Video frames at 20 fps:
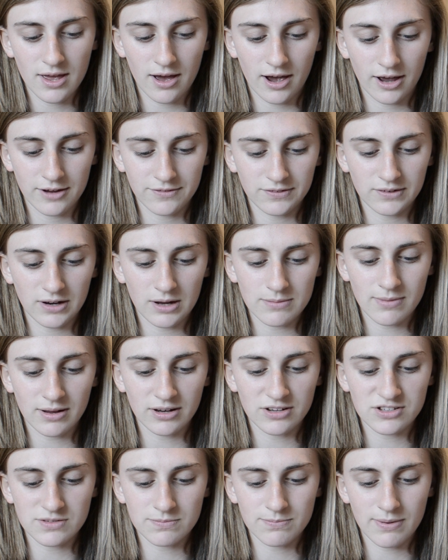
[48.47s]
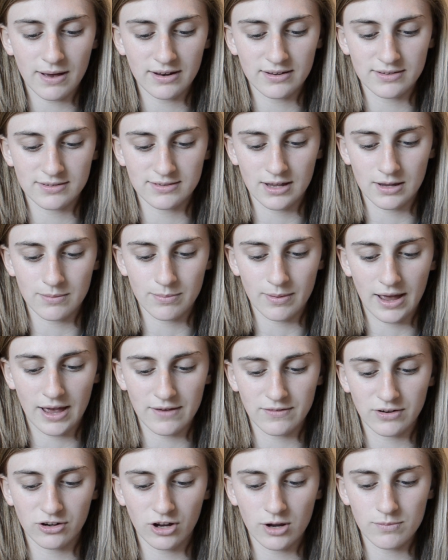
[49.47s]
I thought I managed to balance it by
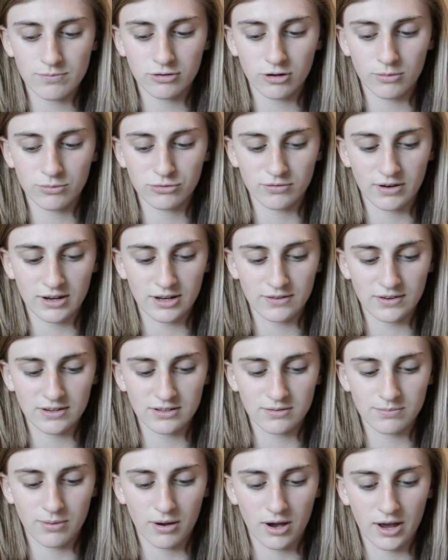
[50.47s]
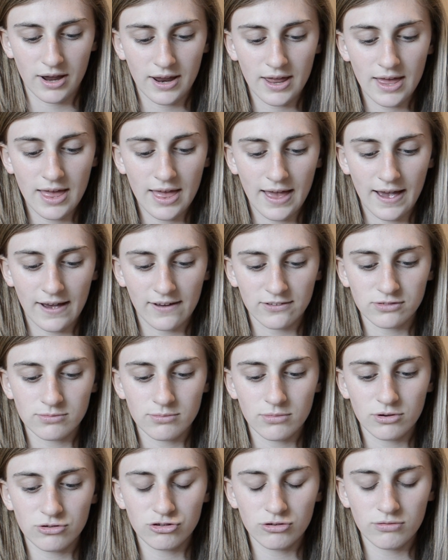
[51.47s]
having no props or anything to buy, as the
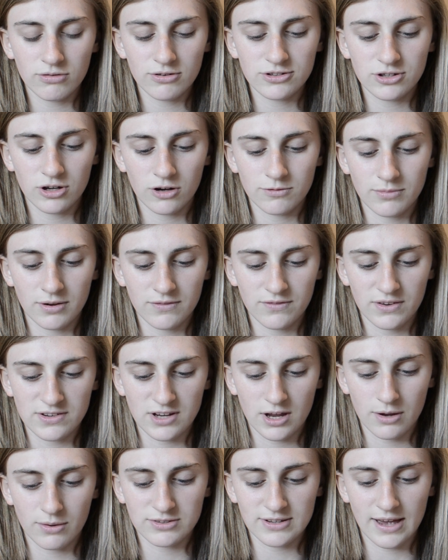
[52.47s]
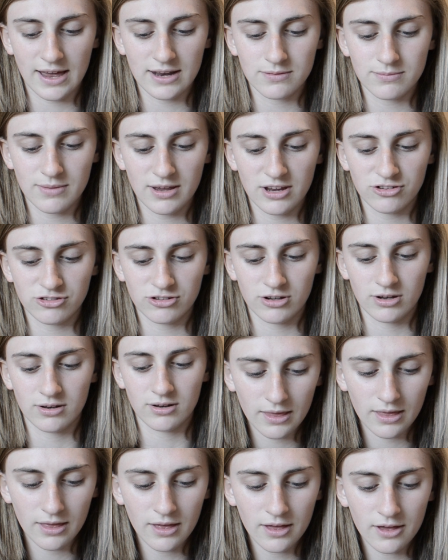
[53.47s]
majority of my video was animation.
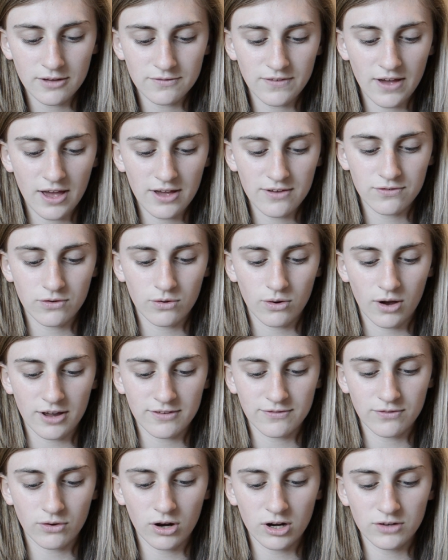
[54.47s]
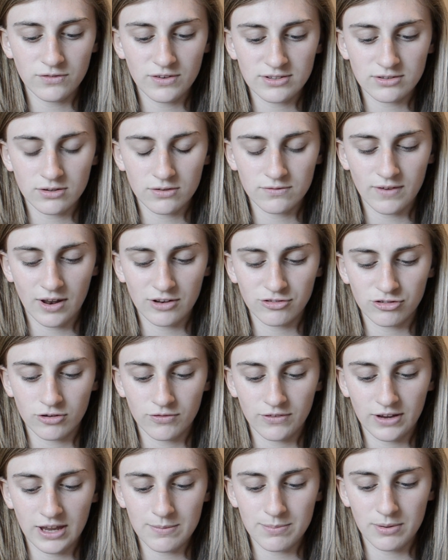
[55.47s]
Therefore, I followed this convention
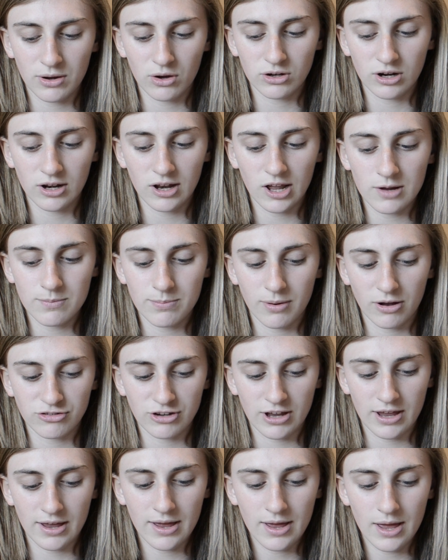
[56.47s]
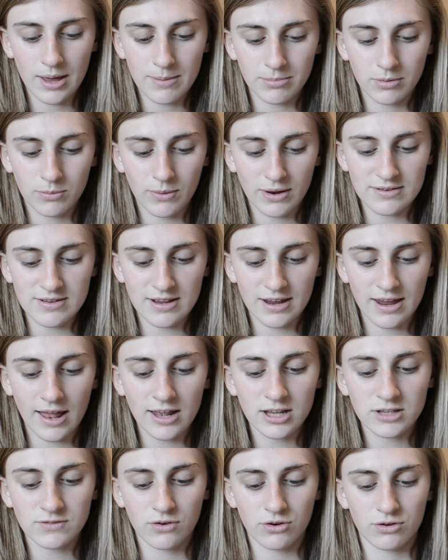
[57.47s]
of keeping on a low budget, but went
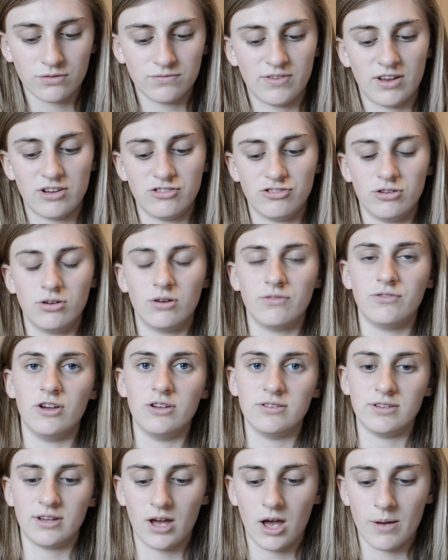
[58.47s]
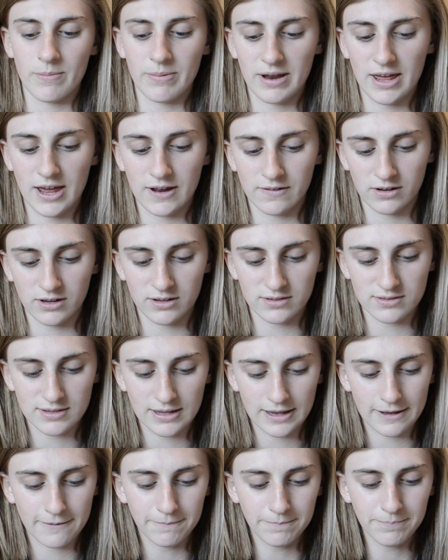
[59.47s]
against the convention of using urban areas.
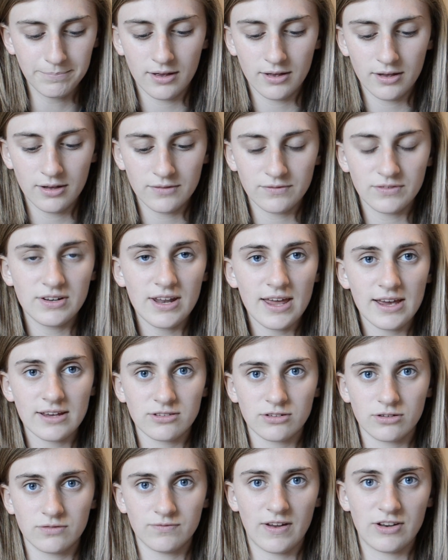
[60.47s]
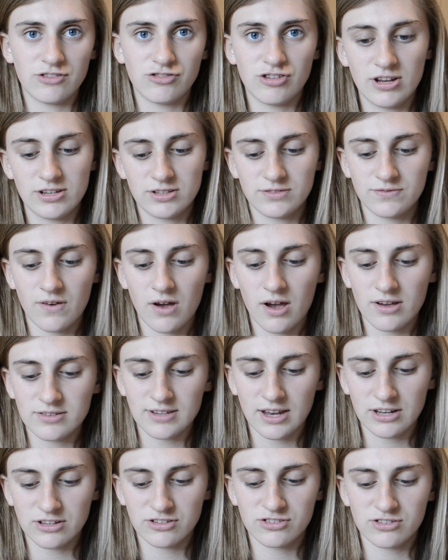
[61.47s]
The next convention is fast
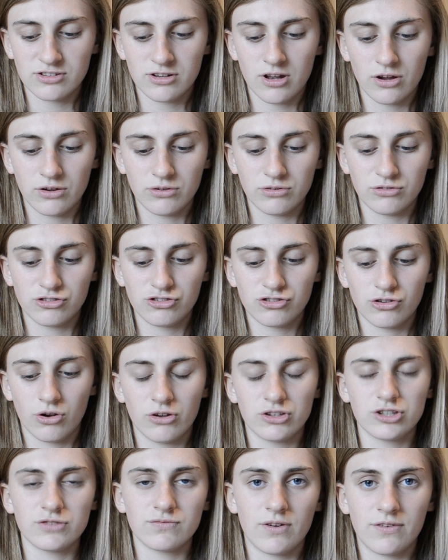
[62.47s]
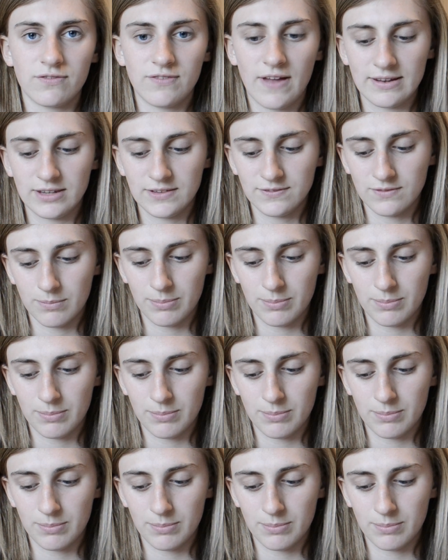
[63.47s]
and slow shots reflecting the